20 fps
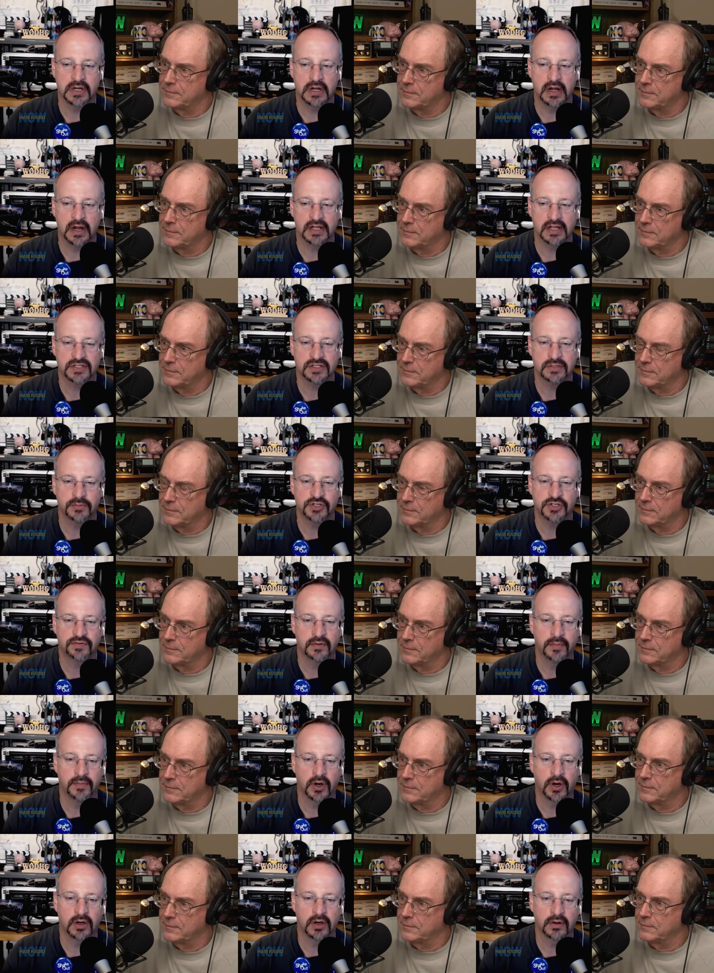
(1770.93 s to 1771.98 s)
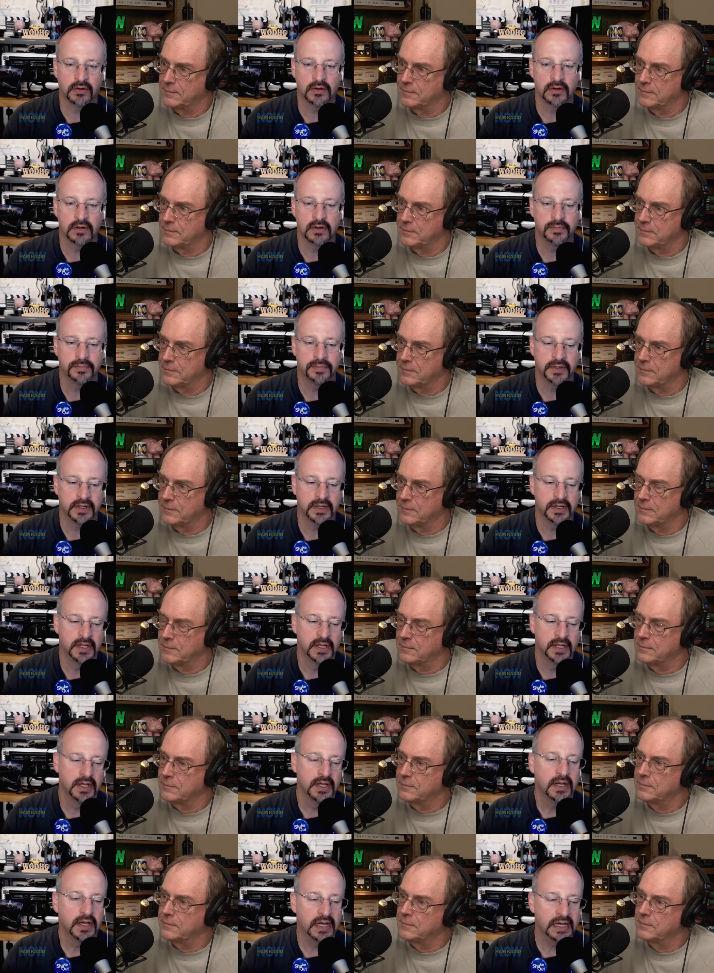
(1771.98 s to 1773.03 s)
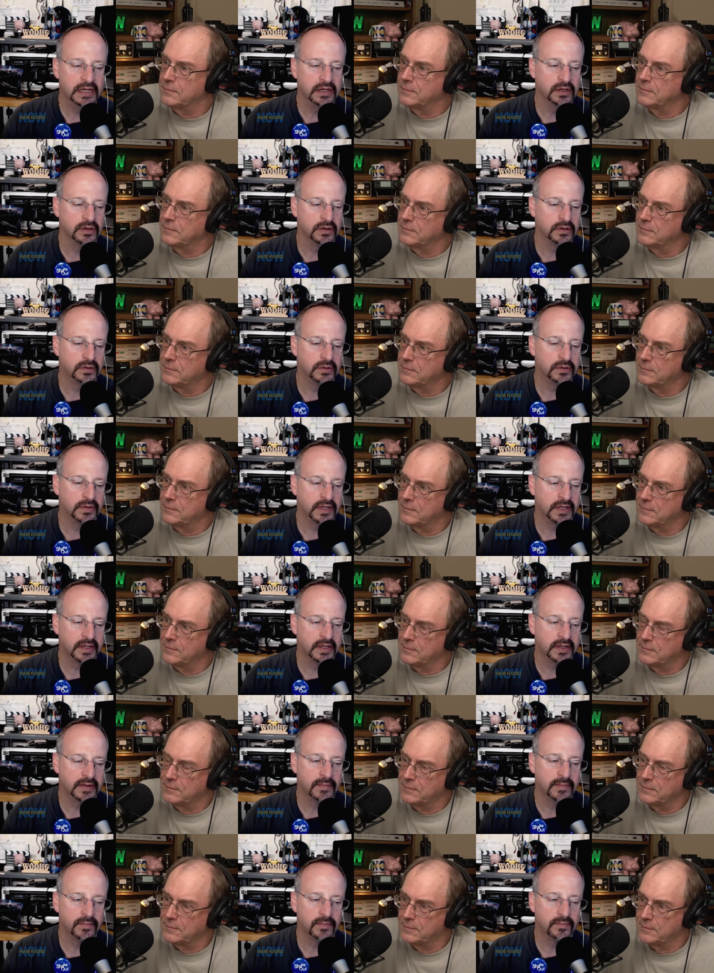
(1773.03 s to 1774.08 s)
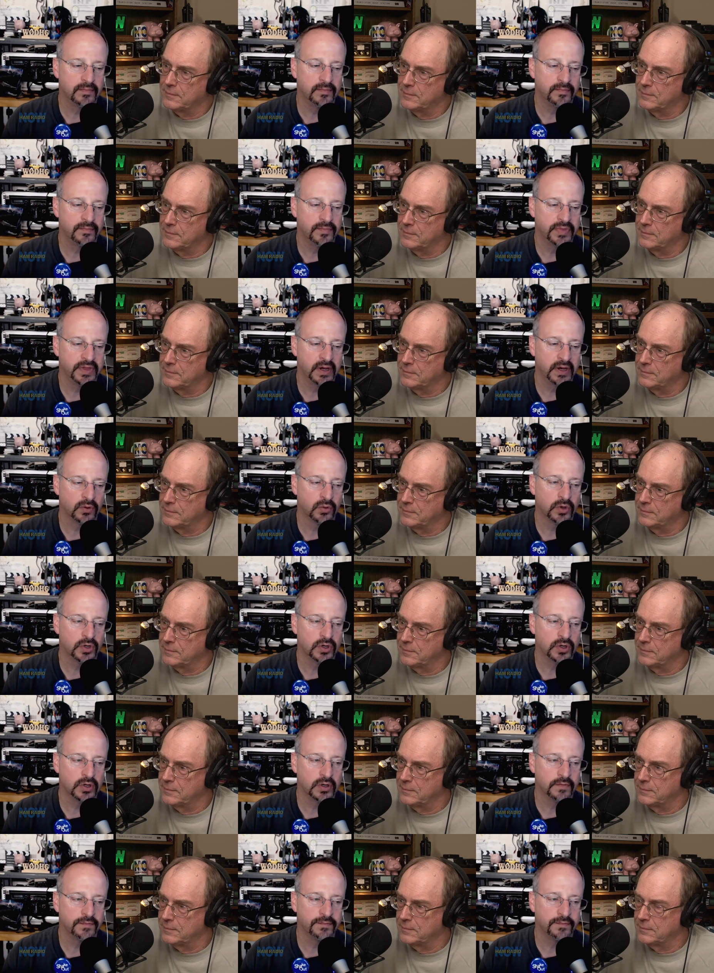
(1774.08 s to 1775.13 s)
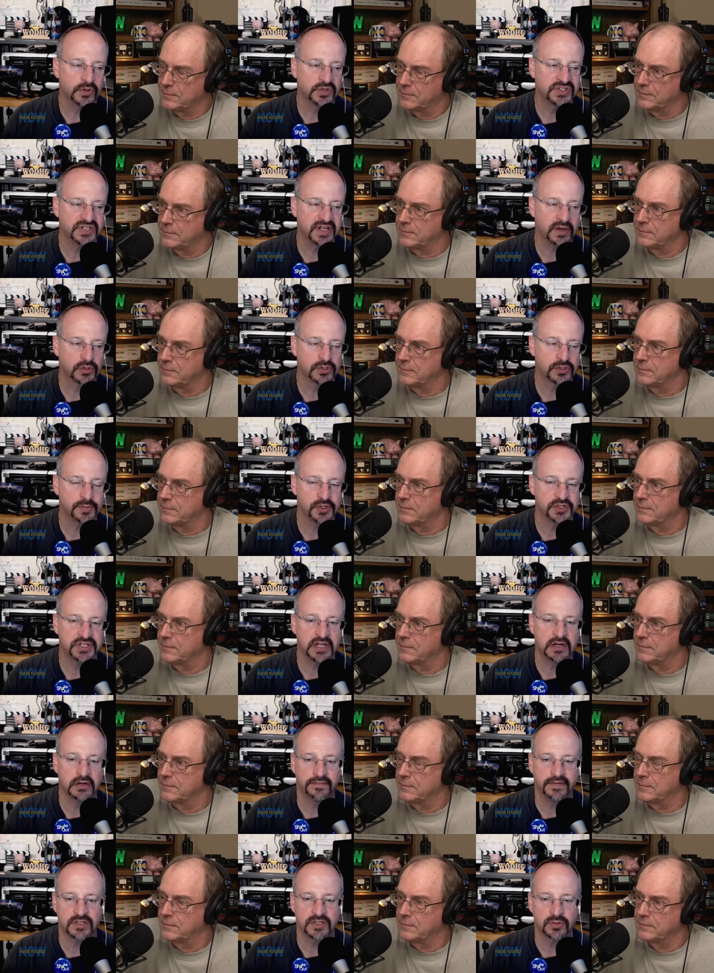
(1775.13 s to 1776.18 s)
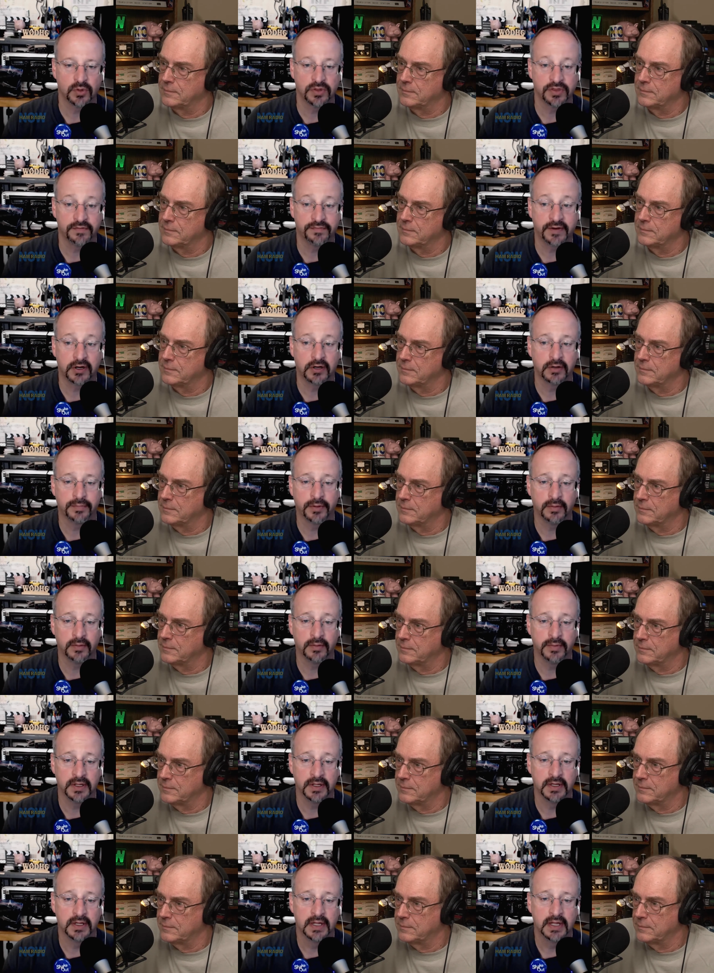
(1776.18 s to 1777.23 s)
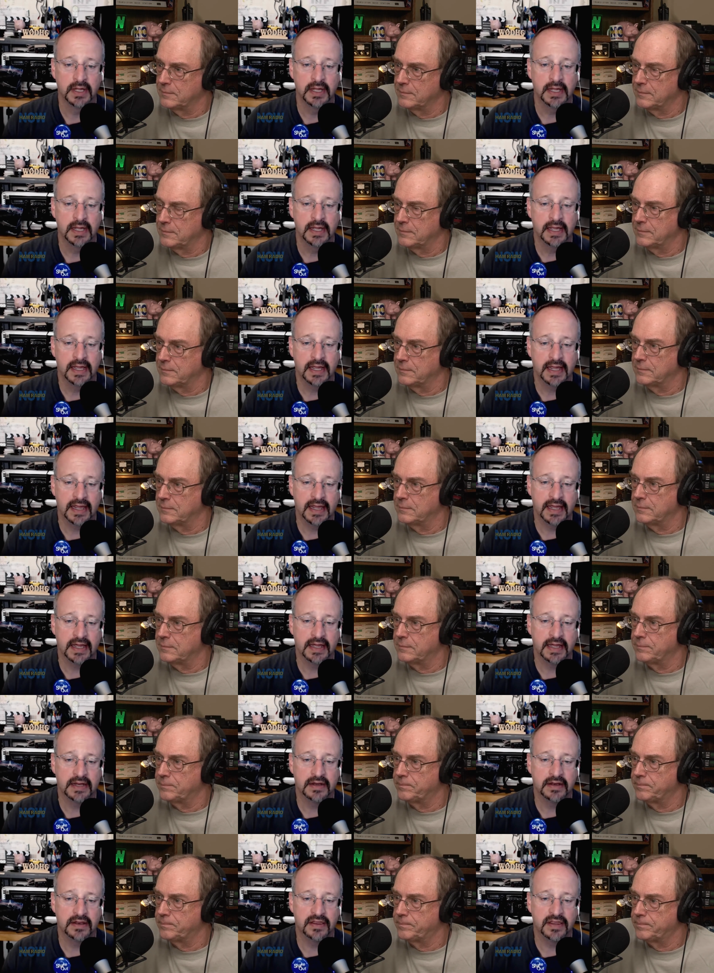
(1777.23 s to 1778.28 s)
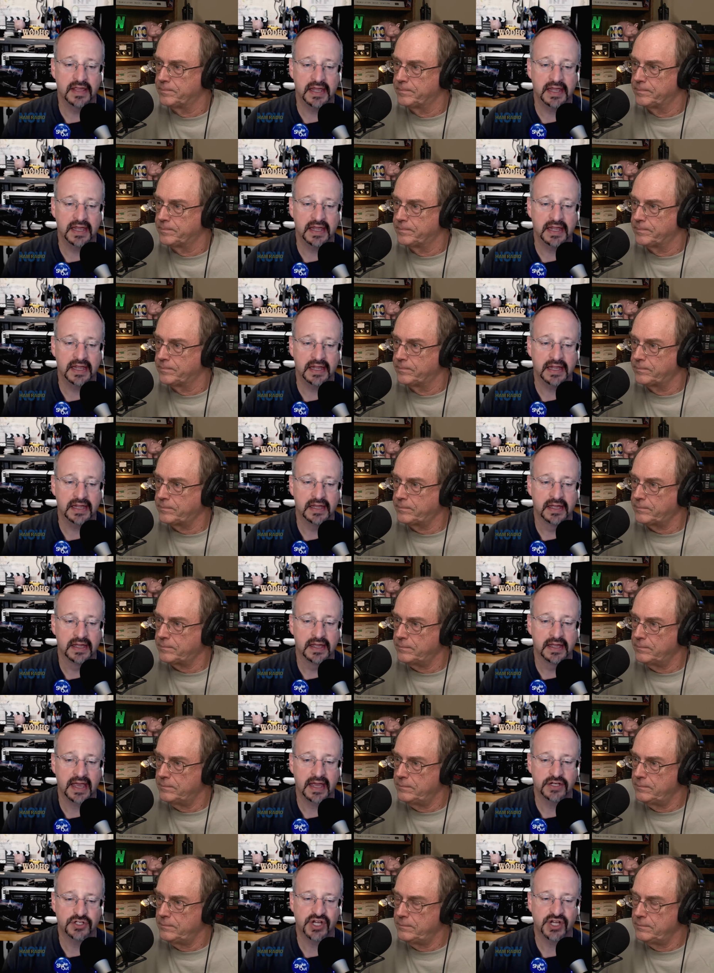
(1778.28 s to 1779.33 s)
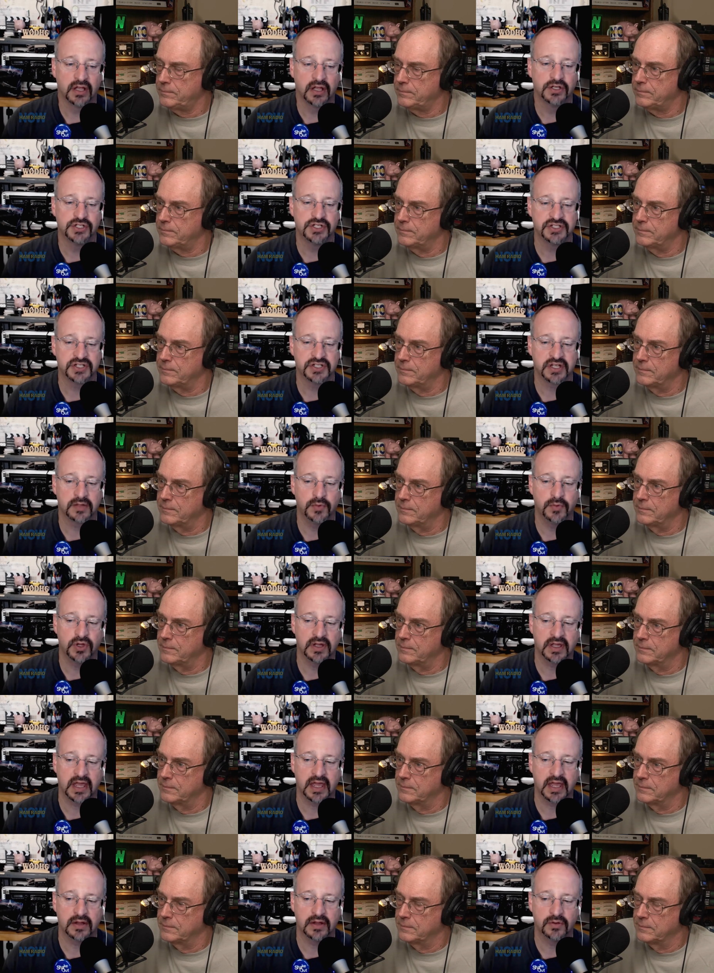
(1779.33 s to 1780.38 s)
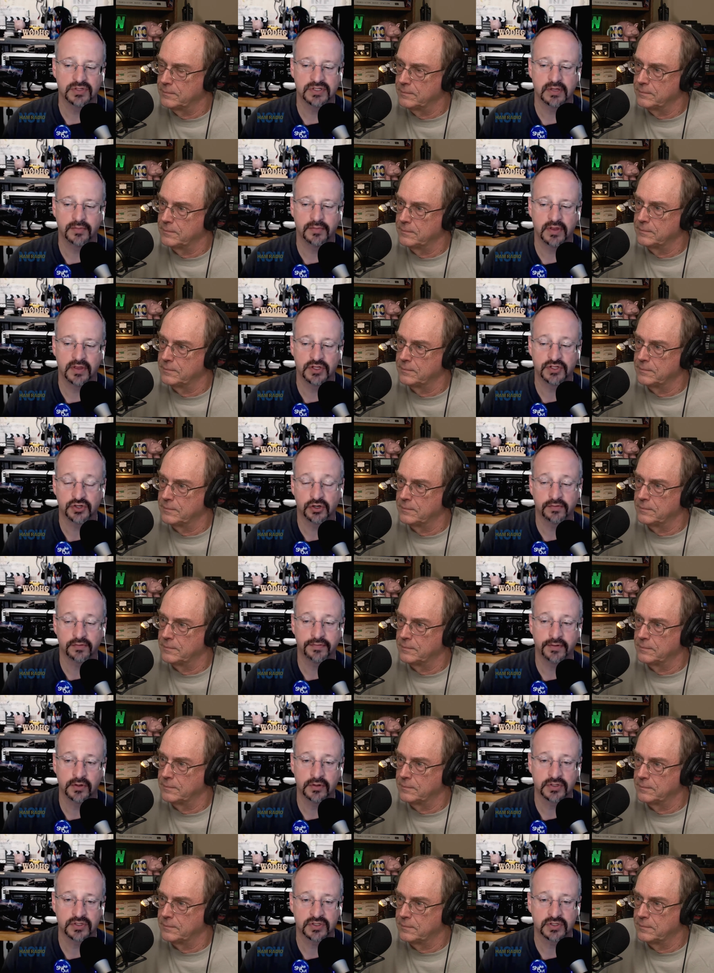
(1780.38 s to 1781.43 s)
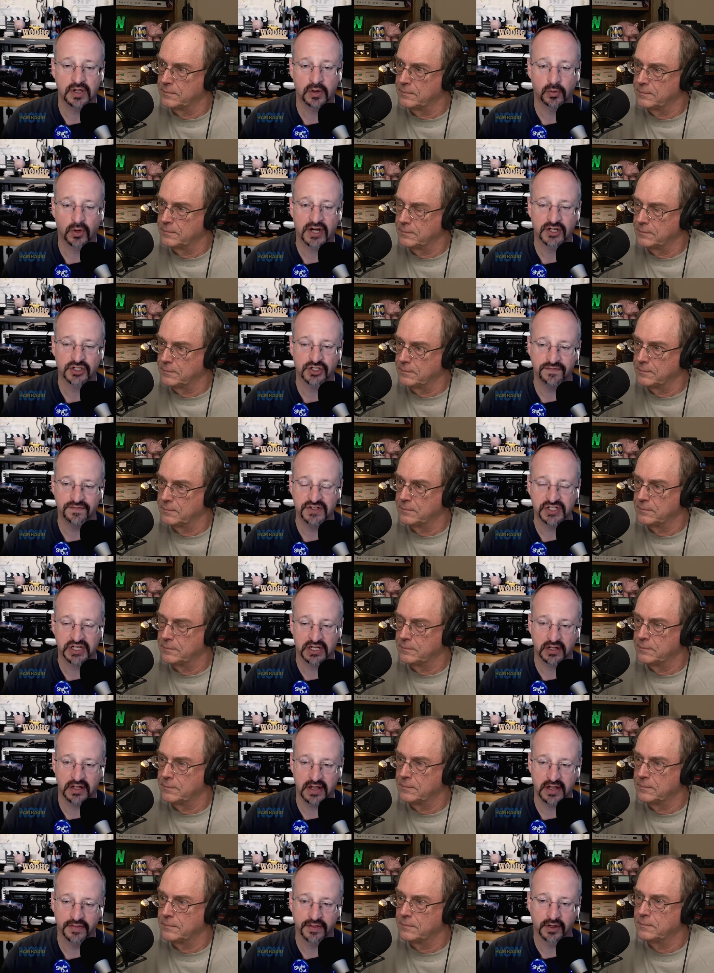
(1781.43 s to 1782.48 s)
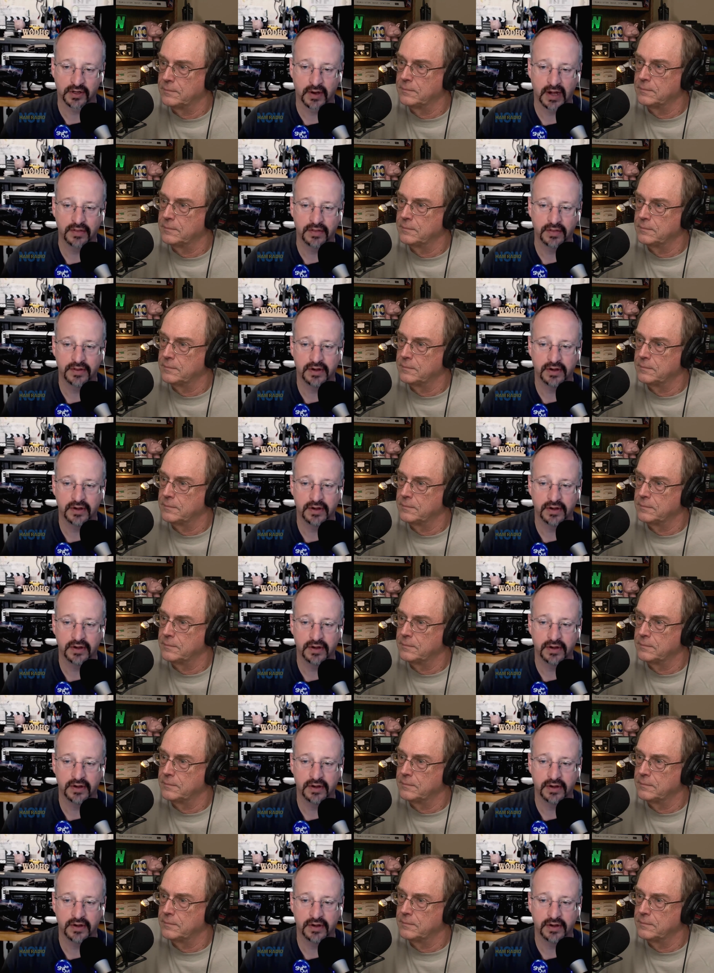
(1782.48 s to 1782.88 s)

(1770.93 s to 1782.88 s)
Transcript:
Speaker 1: Not so much from our group, but I know um, there were folks that were supposed to interface with the fire department, and they had challenges communicating with some of the cert folks that were actually physically on the ground there